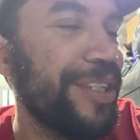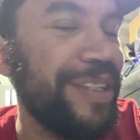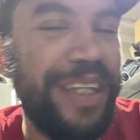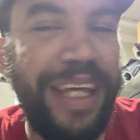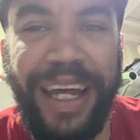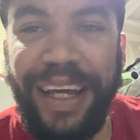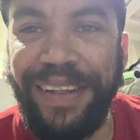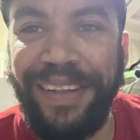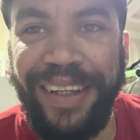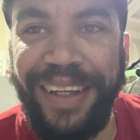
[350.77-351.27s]

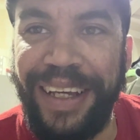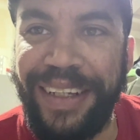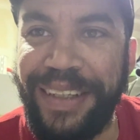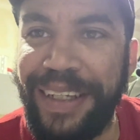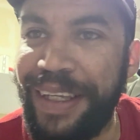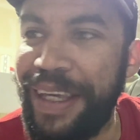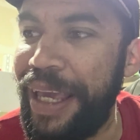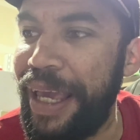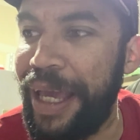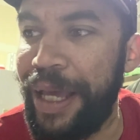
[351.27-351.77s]
Just tackling
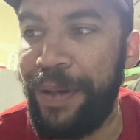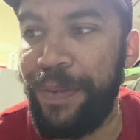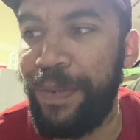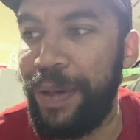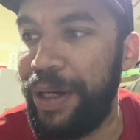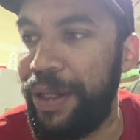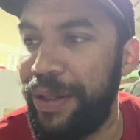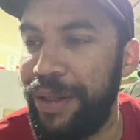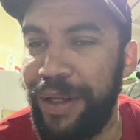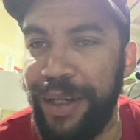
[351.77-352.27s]
it as I
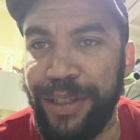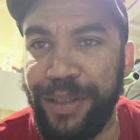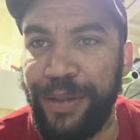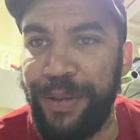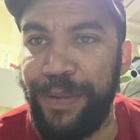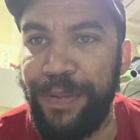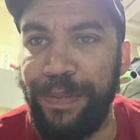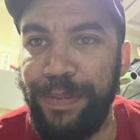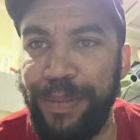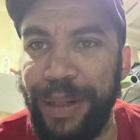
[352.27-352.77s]
can while
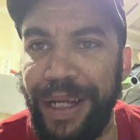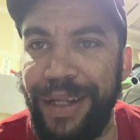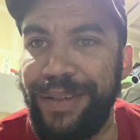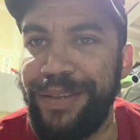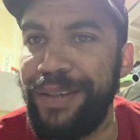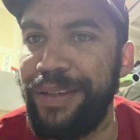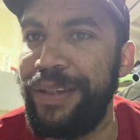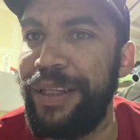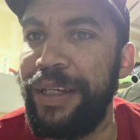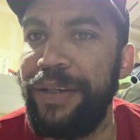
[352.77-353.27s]
also
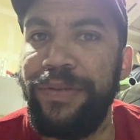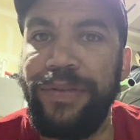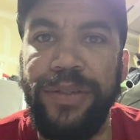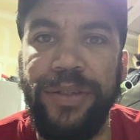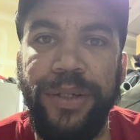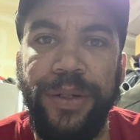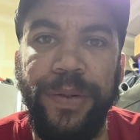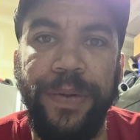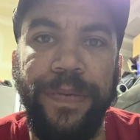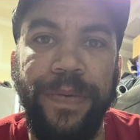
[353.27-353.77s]
balancing life.
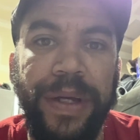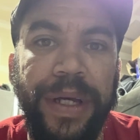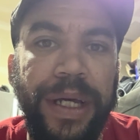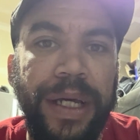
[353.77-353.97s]
So